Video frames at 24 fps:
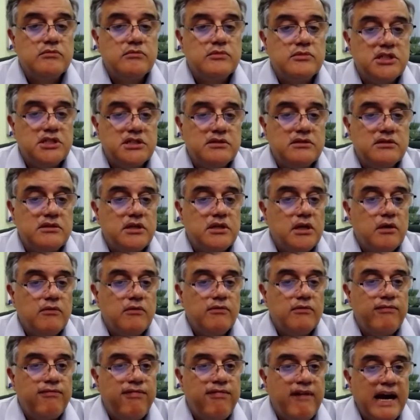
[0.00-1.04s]
just
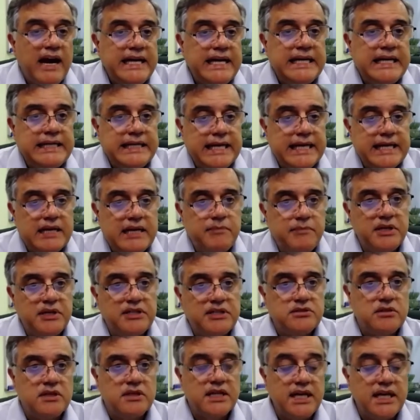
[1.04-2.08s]
finding data
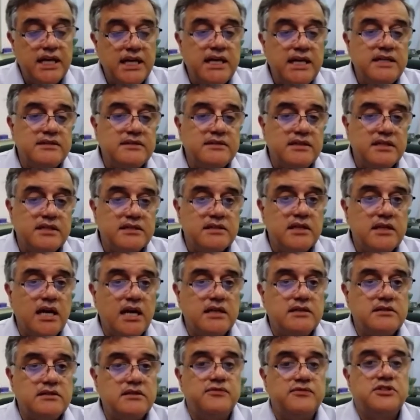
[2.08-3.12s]
based on keys is
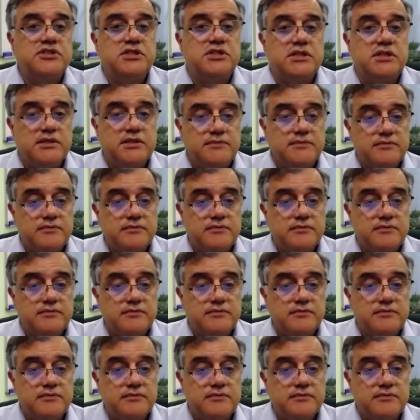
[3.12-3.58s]
not sufficient.